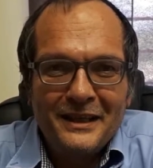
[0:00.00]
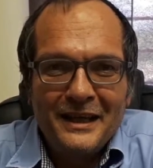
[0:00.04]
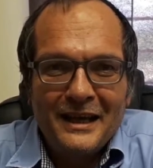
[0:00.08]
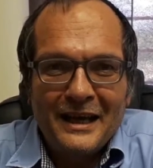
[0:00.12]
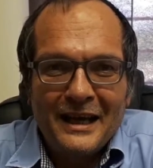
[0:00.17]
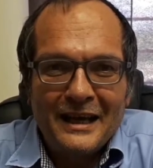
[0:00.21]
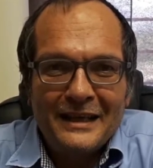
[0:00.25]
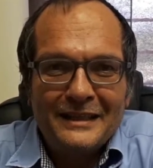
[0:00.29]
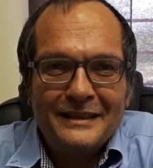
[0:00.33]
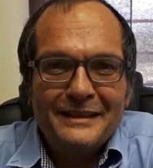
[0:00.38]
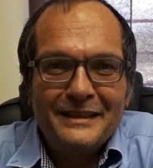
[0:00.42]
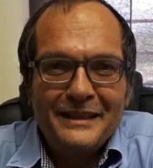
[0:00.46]

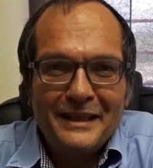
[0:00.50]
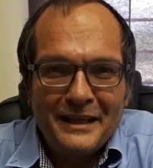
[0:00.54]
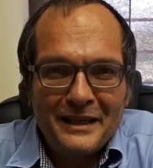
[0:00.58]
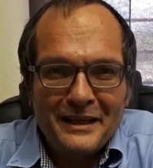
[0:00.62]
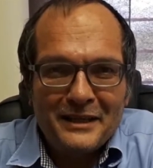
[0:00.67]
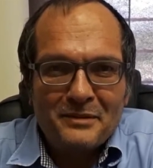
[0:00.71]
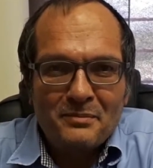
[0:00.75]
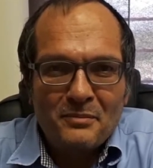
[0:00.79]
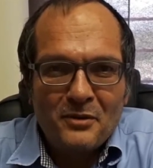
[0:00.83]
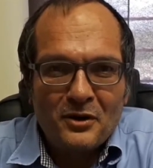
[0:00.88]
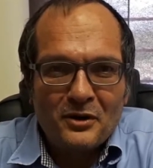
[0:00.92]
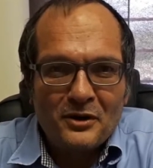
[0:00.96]
and
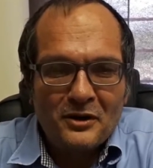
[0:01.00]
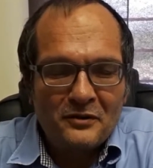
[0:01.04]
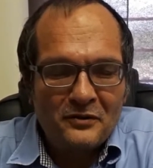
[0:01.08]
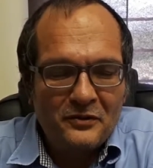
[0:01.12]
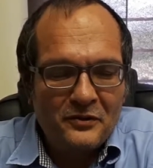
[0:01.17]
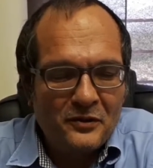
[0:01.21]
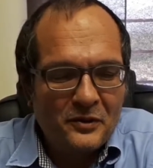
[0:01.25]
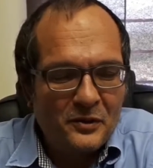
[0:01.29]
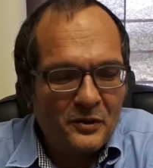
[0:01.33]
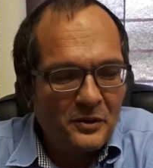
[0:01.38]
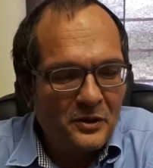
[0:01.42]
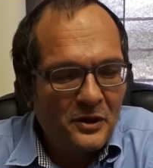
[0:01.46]
serious market
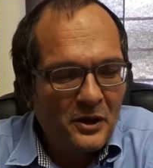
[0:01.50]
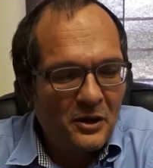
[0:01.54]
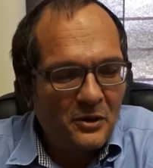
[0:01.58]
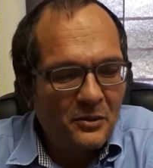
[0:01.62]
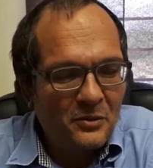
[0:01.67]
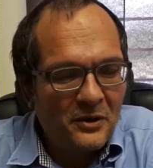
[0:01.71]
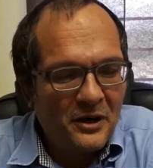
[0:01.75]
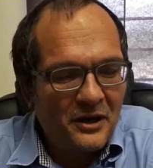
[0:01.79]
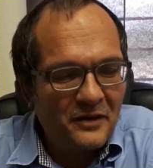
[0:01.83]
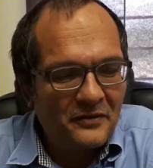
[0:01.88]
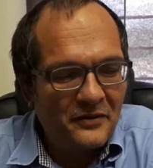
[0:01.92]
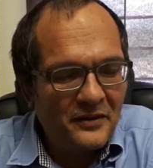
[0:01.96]
for
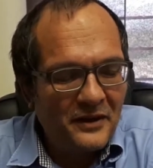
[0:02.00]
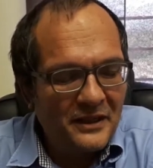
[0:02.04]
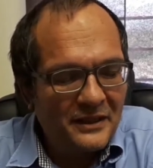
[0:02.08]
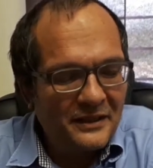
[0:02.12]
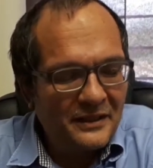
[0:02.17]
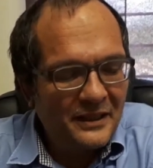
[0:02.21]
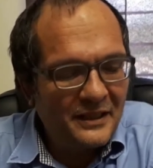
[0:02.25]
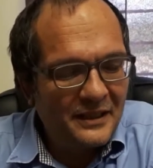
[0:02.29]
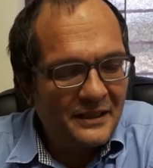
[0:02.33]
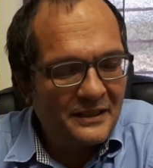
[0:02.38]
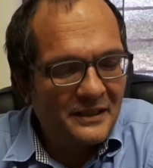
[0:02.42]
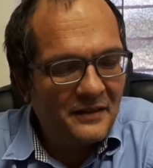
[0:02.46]
Wi-Fi
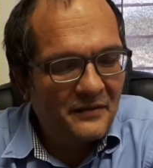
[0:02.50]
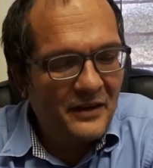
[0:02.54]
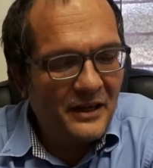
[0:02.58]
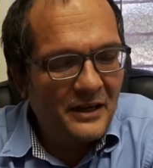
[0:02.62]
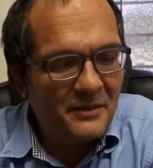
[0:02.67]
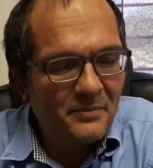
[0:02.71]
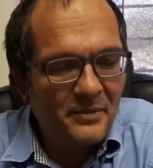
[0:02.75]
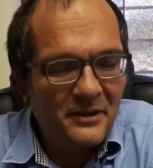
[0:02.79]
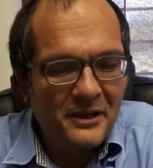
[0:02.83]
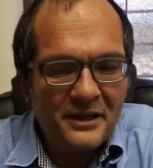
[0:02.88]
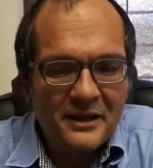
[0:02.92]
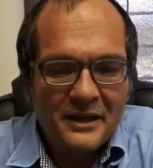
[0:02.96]
antennas
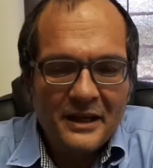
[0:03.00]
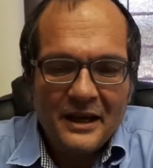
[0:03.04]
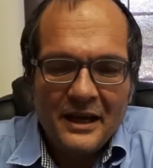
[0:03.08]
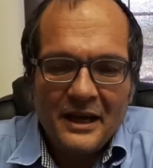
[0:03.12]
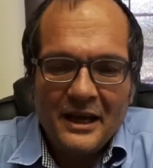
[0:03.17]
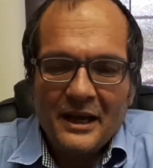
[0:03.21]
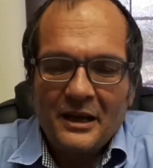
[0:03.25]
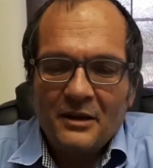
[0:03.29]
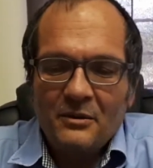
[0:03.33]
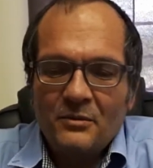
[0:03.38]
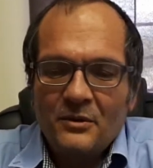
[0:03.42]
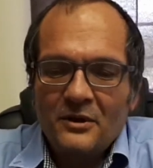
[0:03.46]
developing.
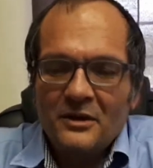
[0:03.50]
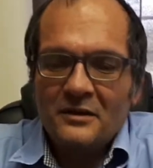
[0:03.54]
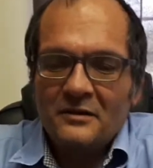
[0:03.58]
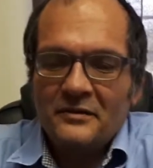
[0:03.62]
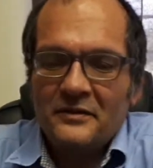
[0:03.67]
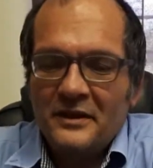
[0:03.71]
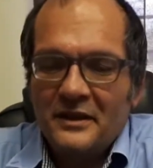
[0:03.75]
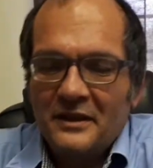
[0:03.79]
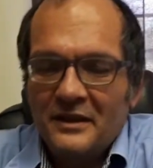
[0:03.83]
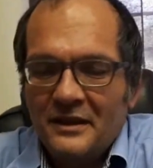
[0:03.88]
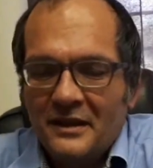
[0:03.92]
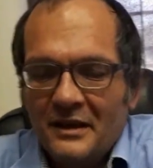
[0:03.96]
And one of
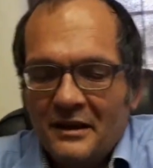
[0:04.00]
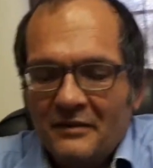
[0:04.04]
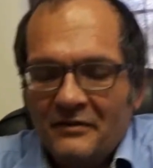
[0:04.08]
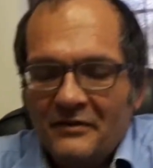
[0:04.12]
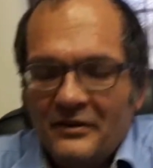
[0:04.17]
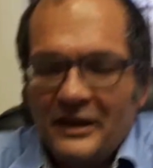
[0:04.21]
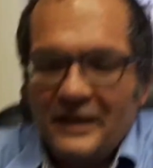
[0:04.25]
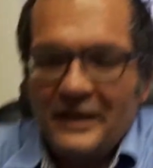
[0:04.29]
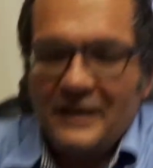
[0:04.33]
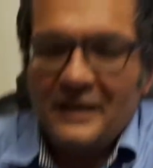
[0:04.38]
the very